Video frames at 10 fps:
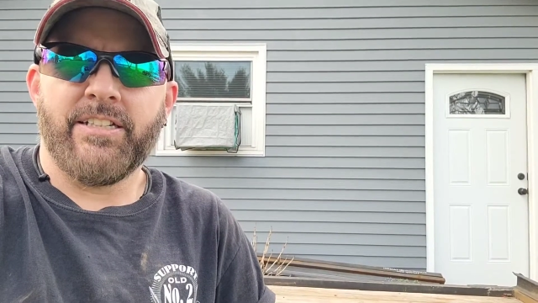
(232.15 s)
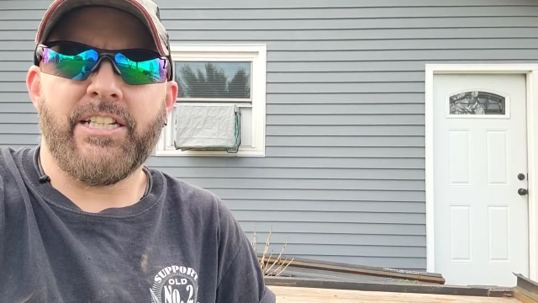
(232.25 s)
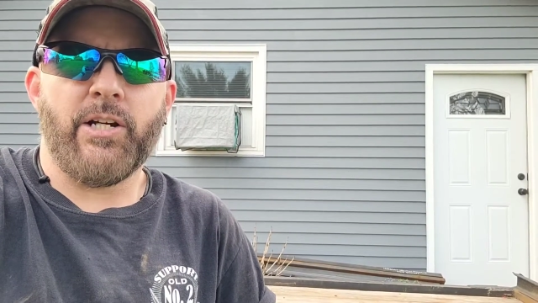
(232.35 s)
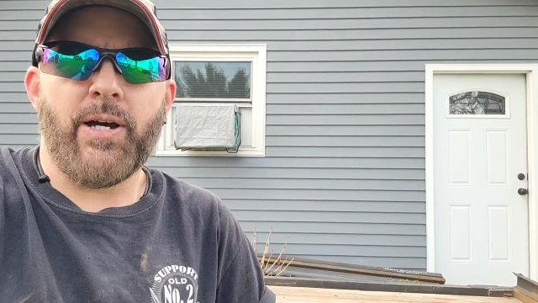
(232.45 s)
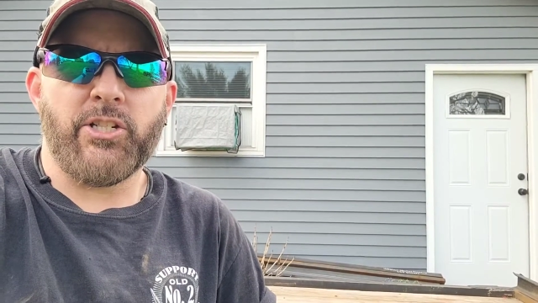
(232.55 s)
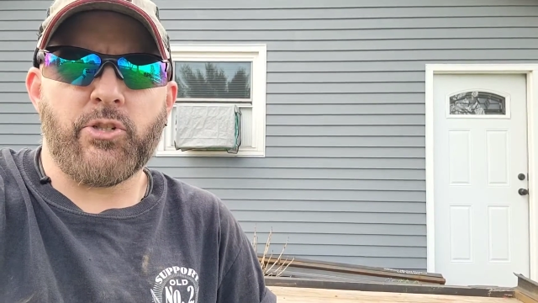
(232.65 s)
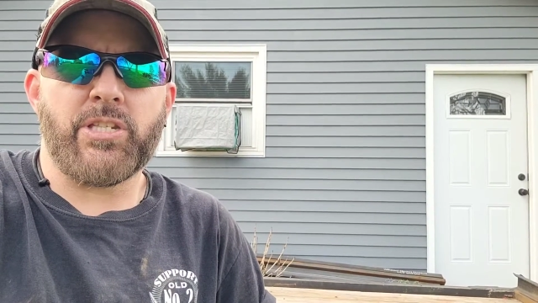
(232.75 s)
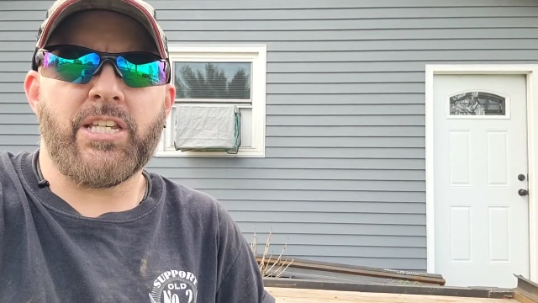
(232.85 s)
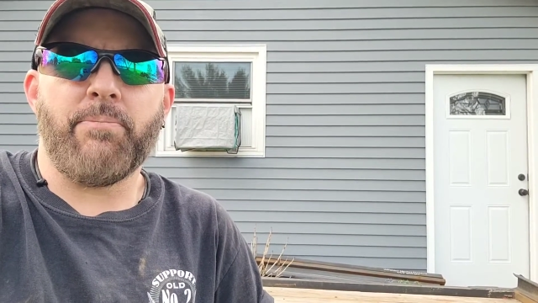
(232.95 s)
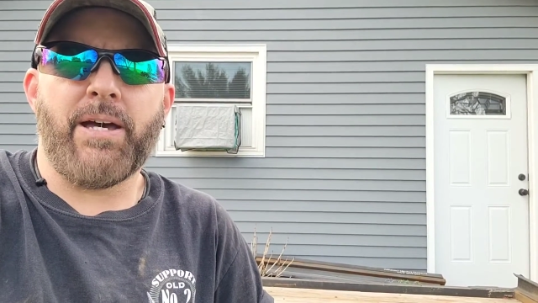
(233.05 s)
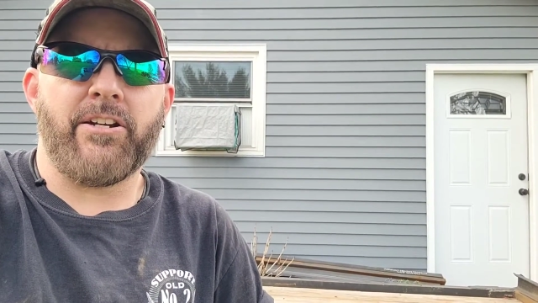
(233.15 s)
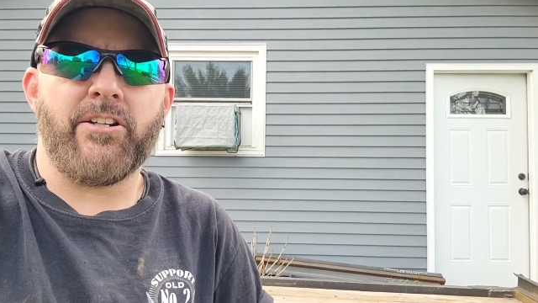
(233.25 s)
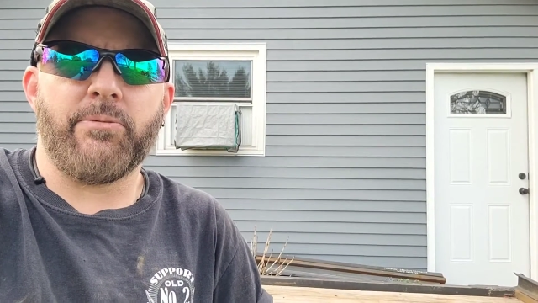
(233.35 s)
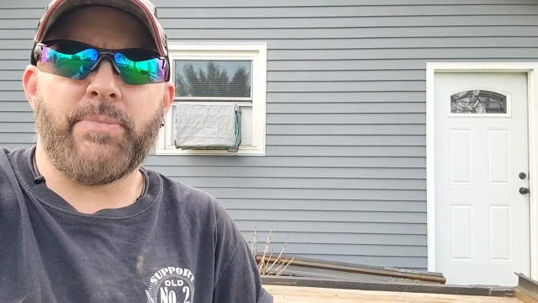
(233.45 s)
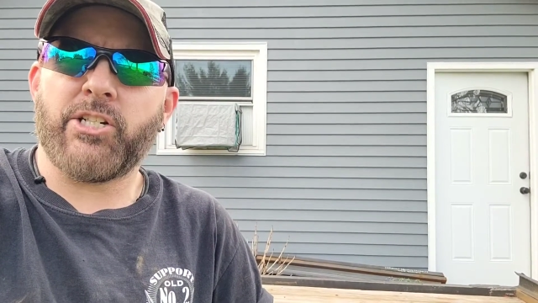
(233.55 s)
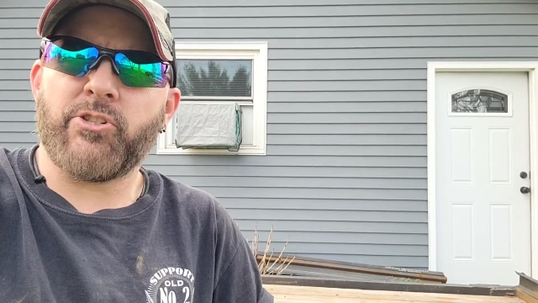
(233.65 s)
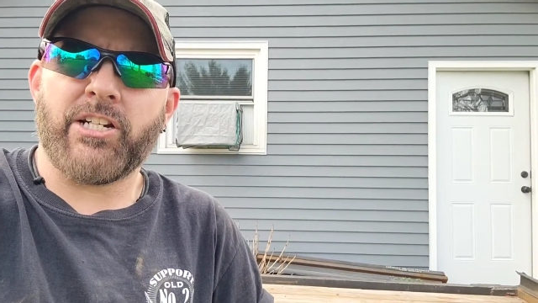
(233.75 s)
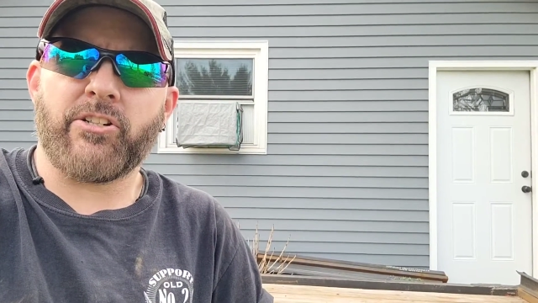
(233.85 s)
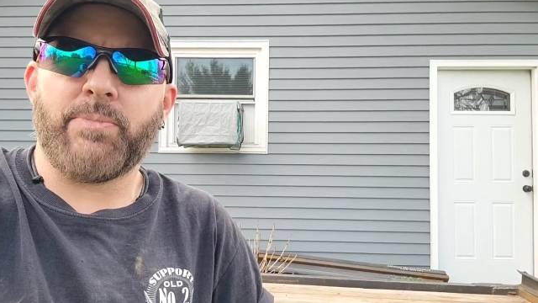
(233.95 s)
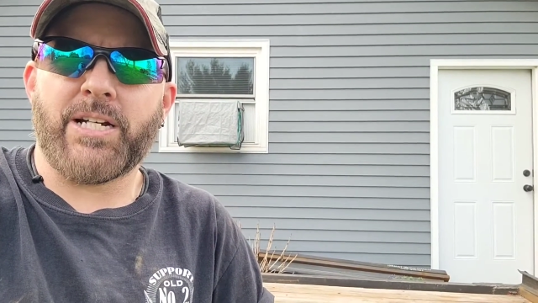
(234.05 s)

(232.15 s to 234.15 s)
you know, as you see them mounted onto my tractor,